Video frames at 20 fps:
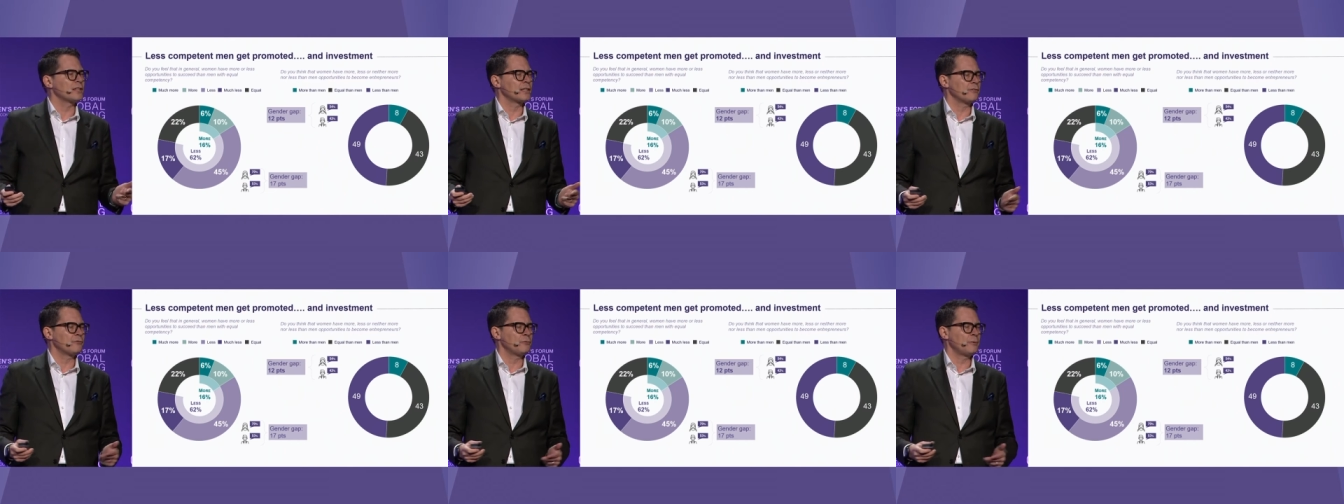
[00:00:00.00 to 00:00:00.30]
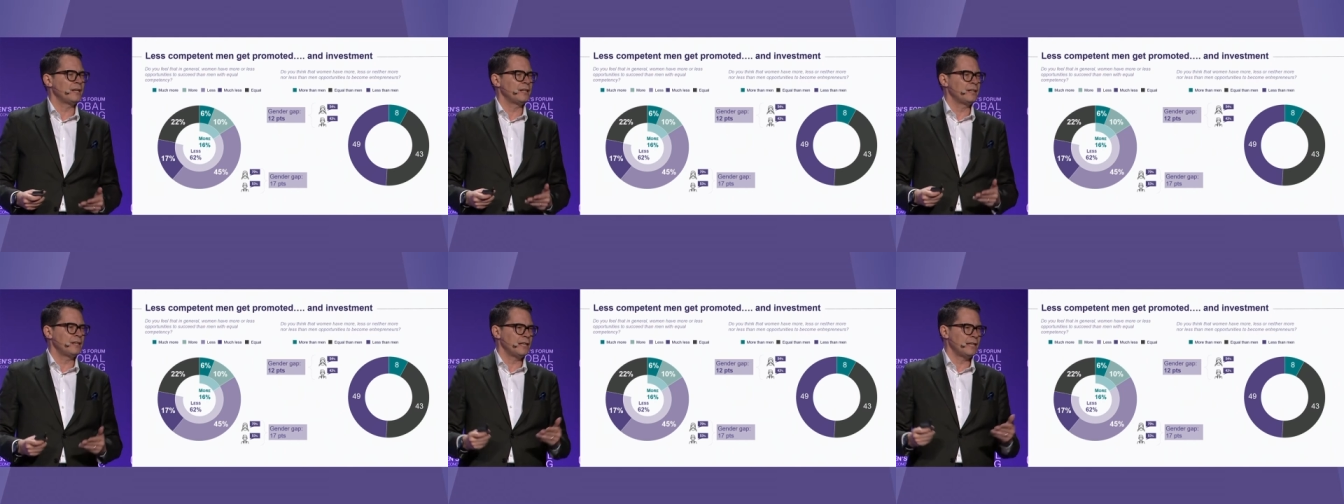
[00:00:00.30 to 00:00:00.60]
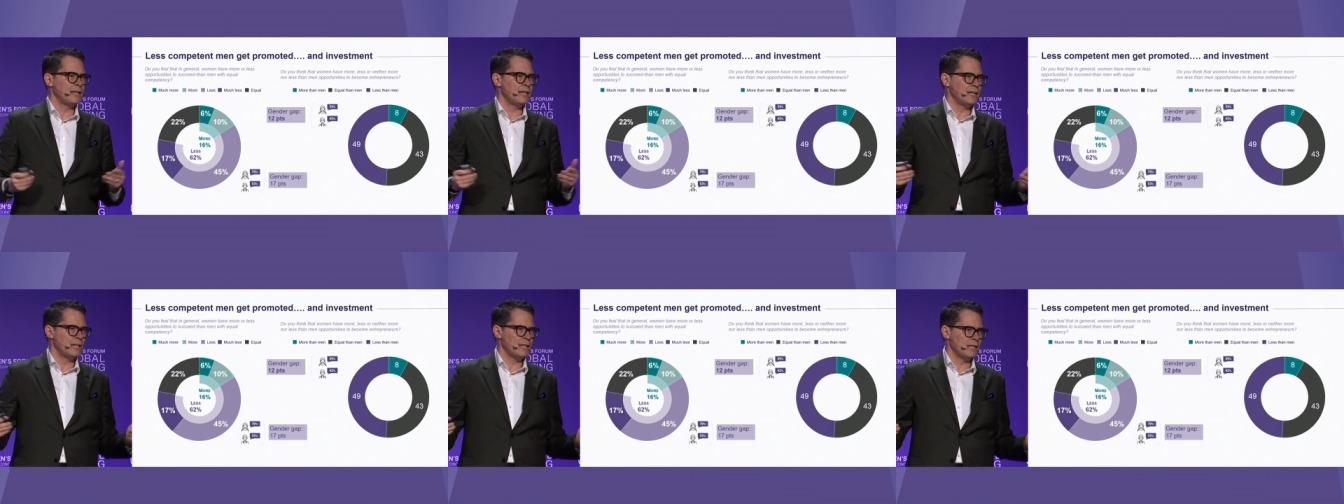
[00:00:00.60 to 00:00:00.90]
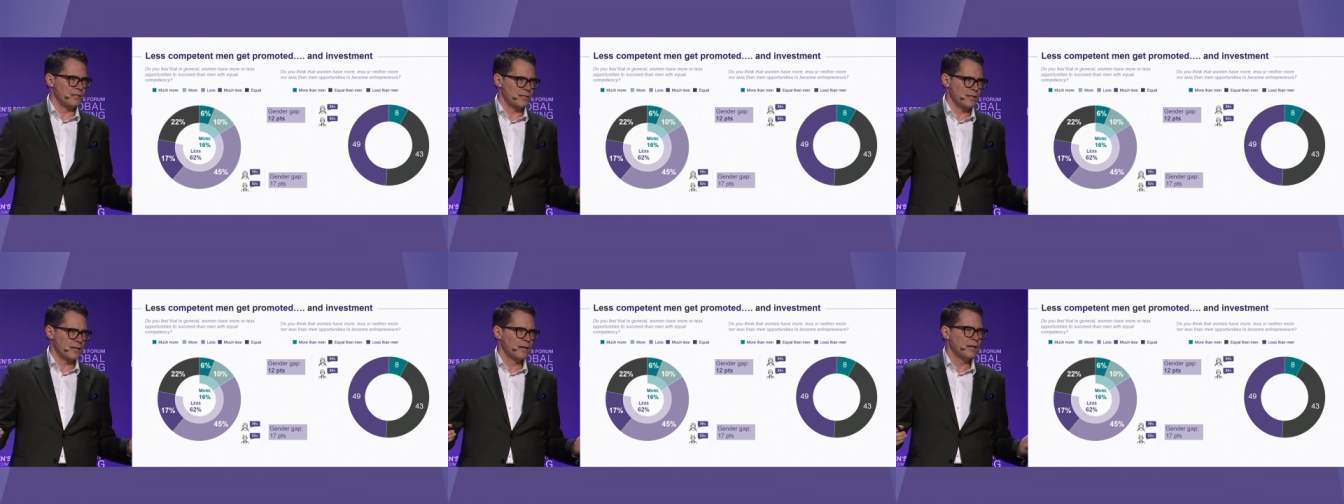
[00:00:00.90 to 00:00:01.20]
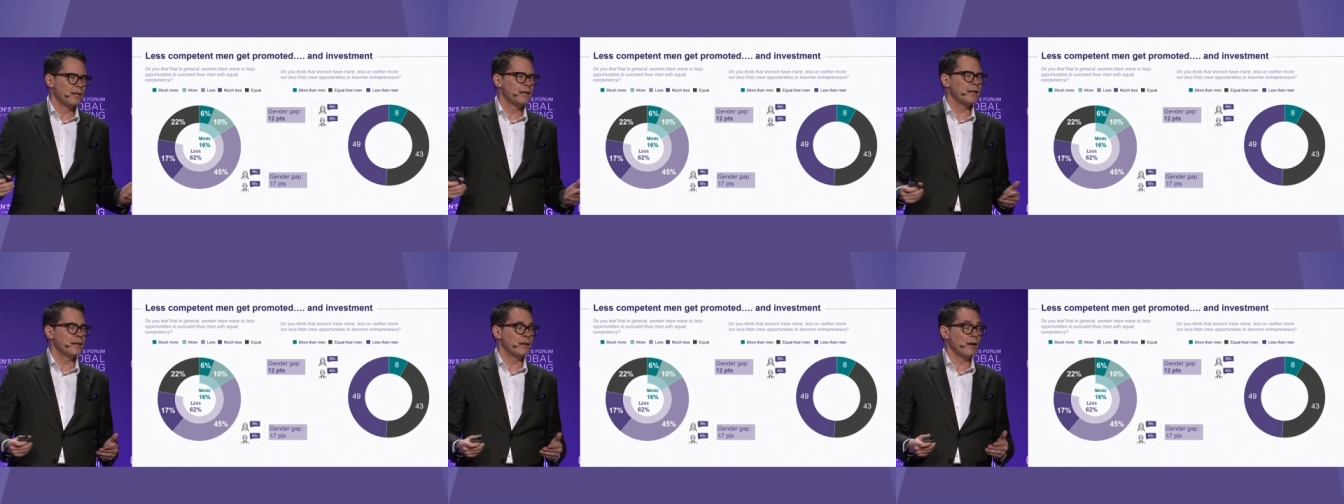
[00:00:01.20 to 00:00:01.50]
If we need
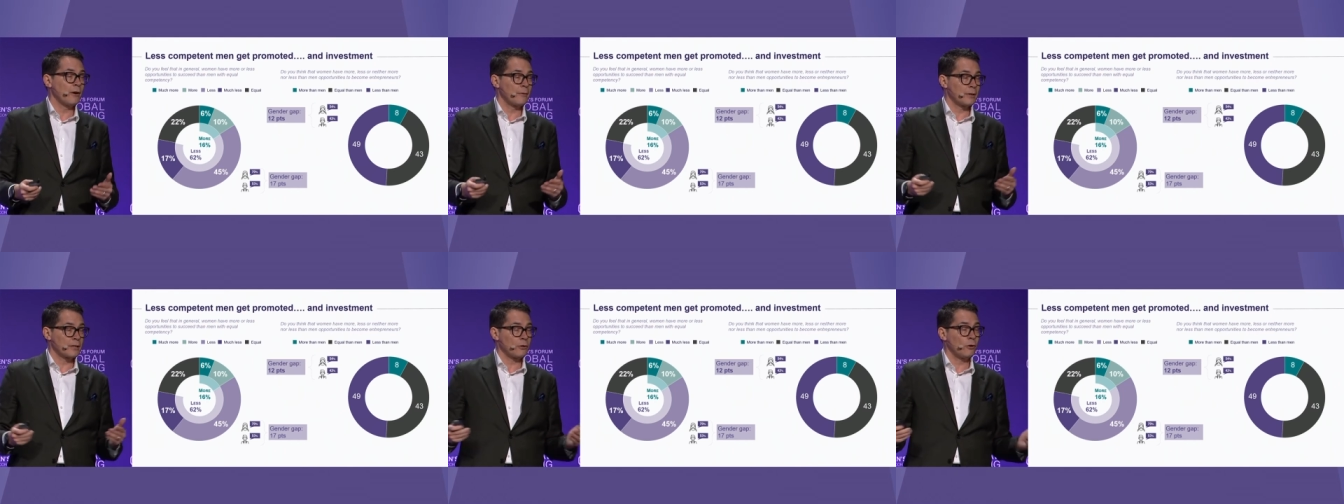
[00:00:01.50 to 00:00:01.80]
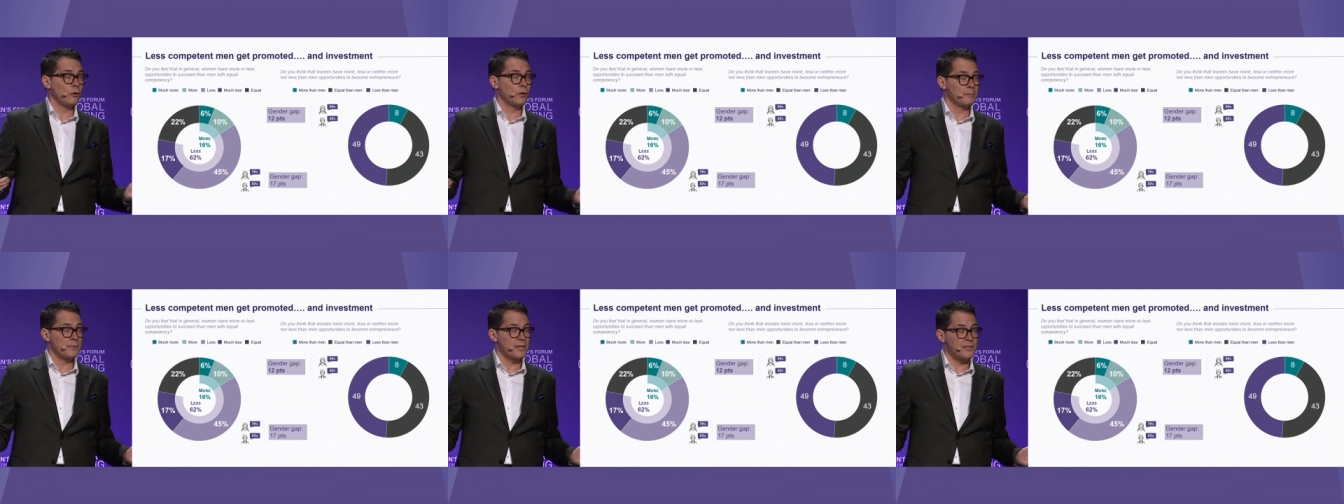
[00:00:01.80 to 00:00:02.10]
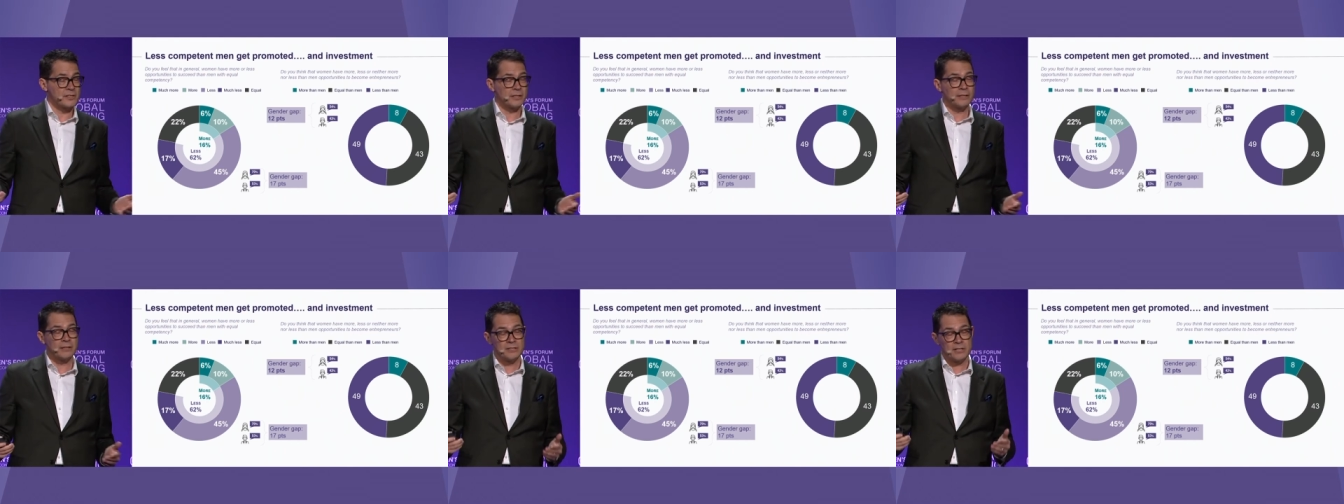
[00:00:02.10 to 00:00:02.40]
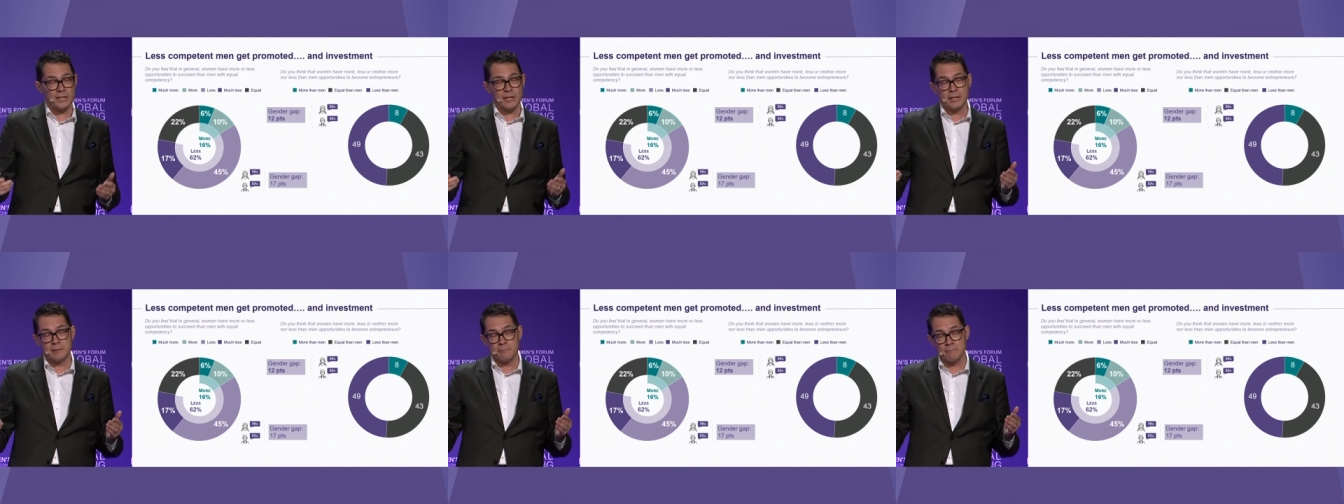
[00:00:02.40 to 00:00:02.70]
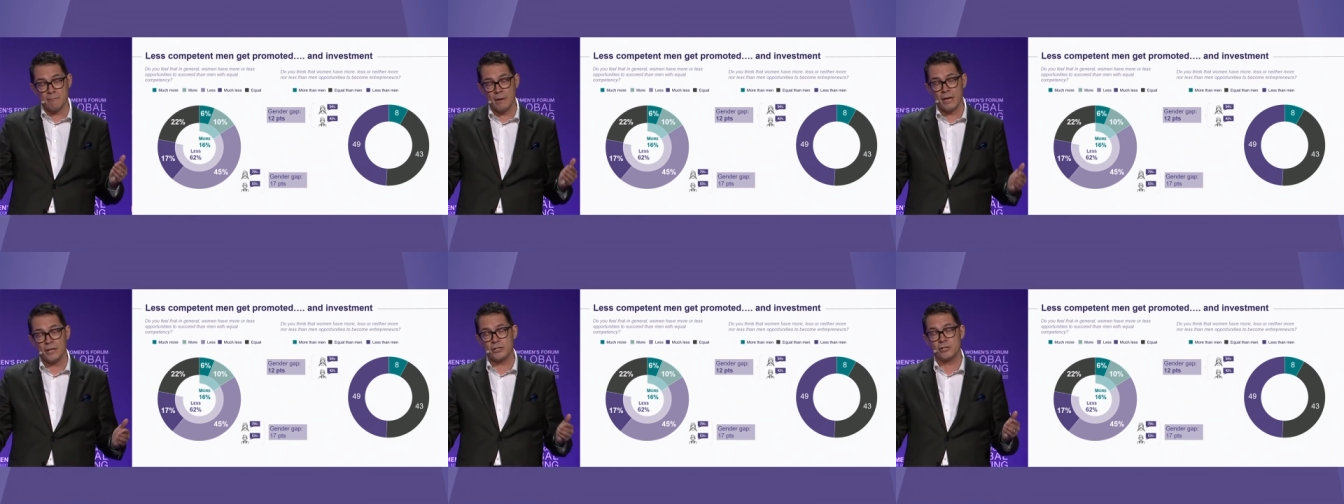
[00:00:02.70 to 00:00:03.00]
in our economies, and indeed
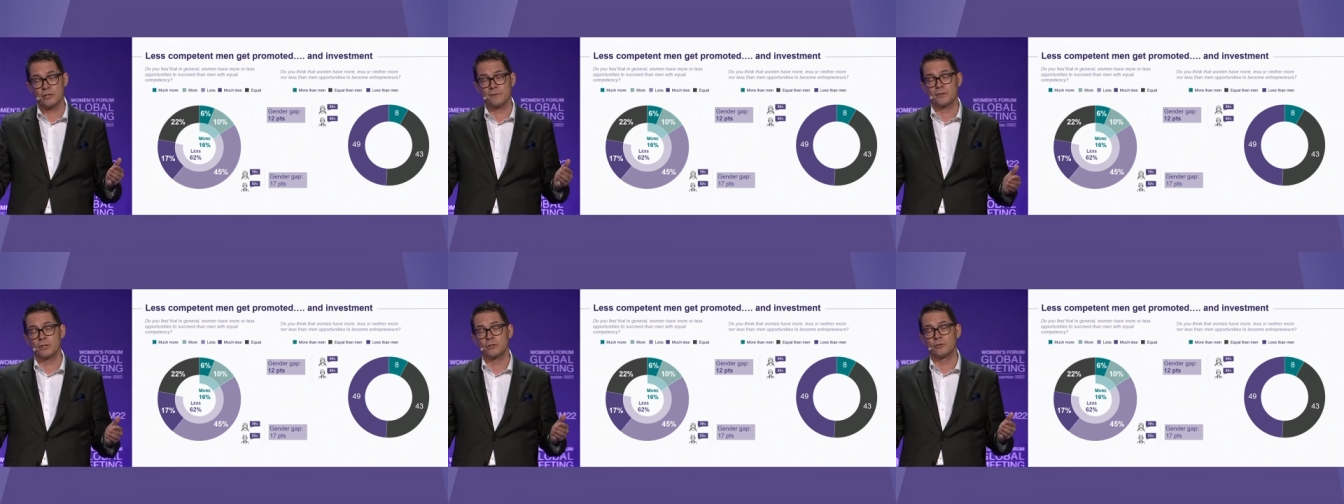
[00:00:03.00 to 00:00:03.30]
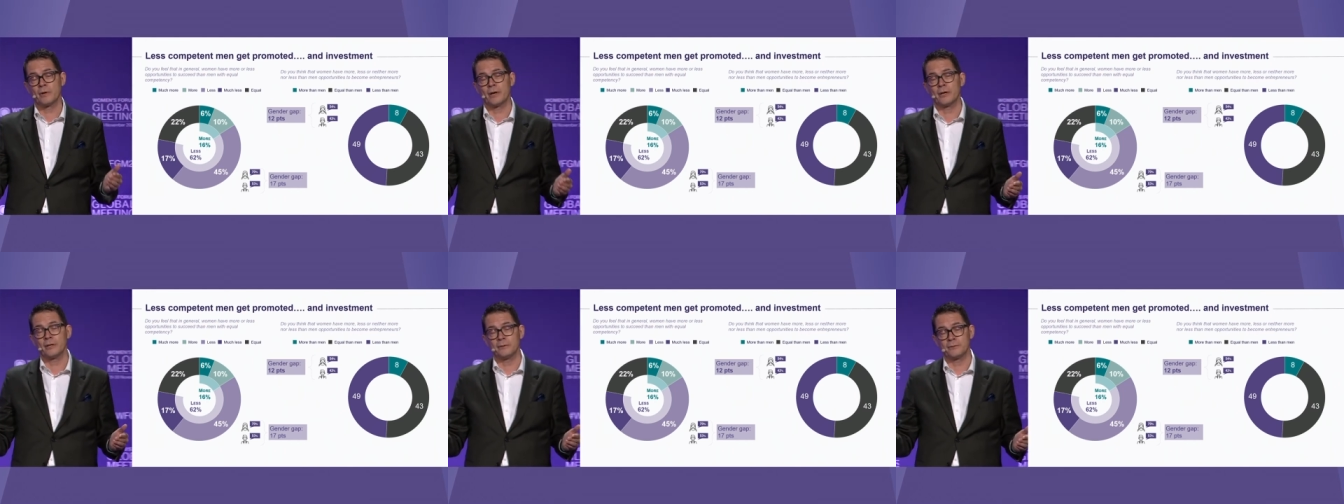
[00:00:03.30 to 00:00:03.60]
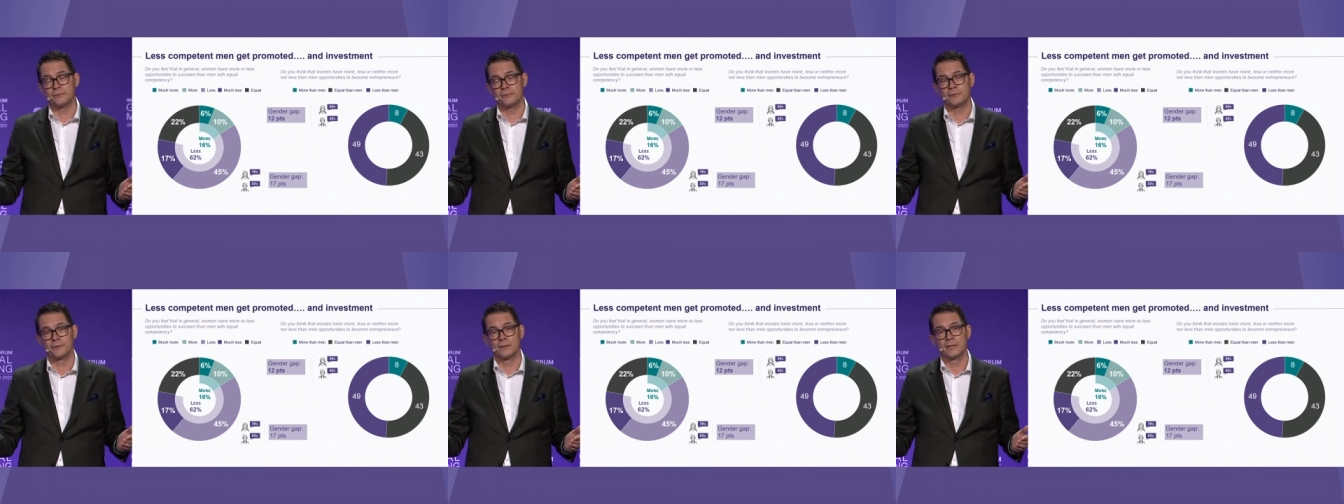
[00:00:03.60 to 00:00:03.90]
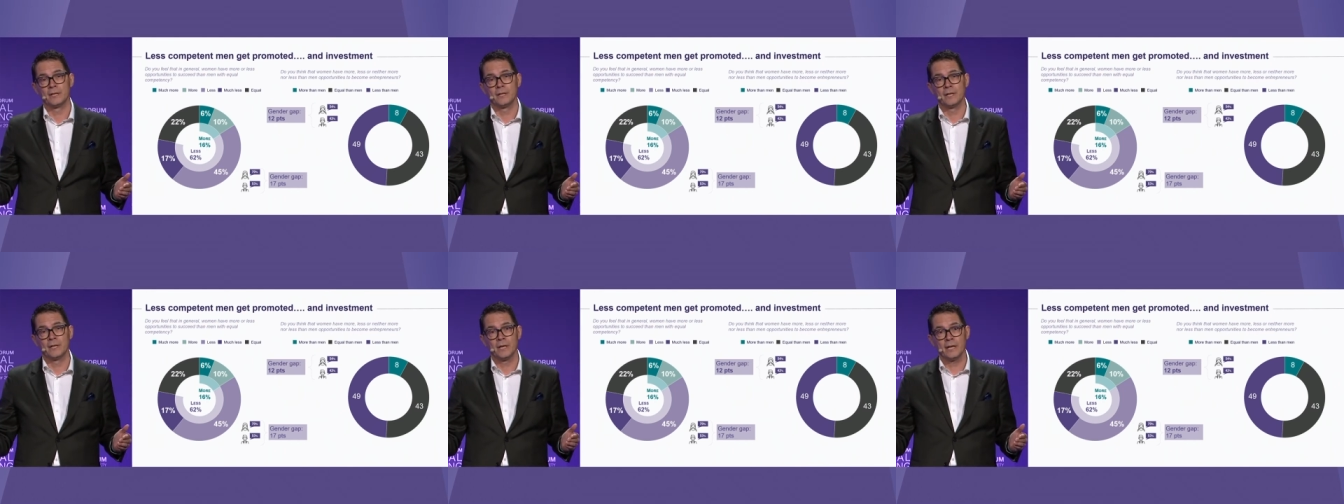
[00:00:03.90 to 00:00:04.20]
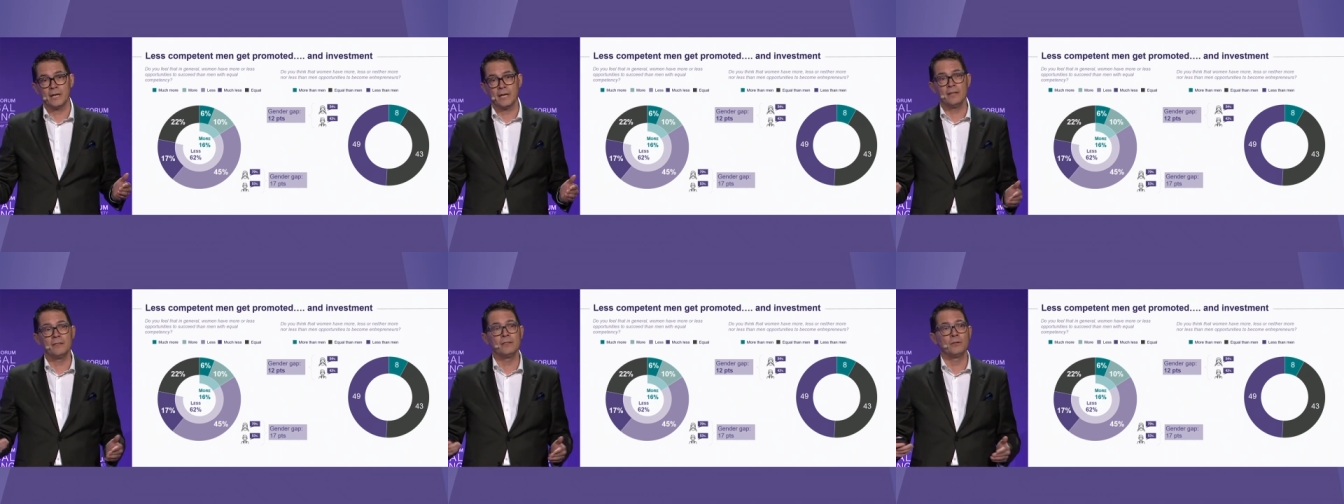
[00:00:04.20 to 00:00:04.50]
much of the growth
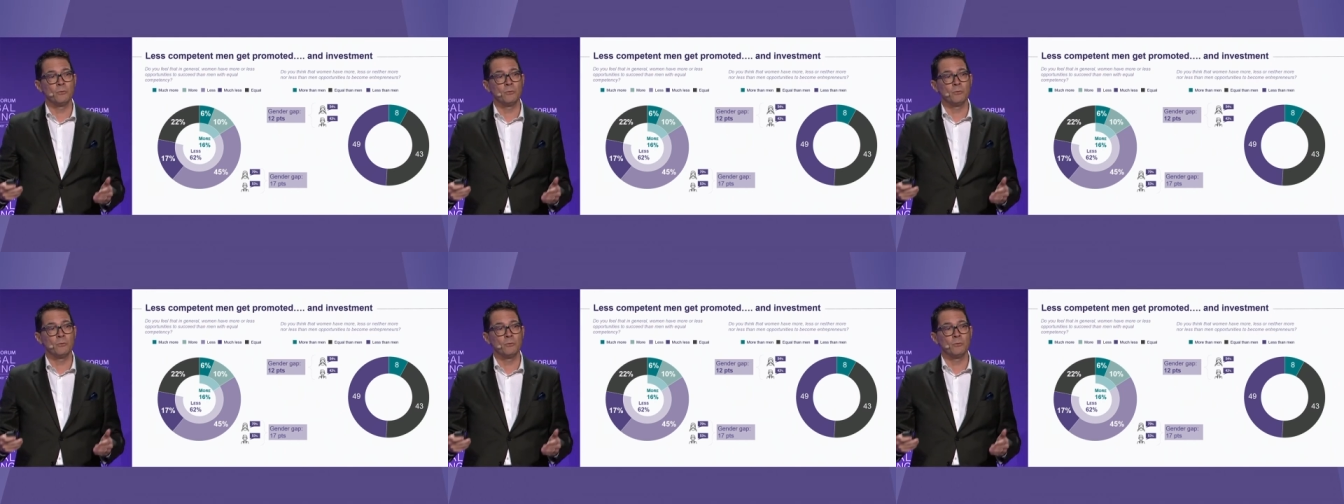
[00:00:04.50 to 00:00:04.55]
in the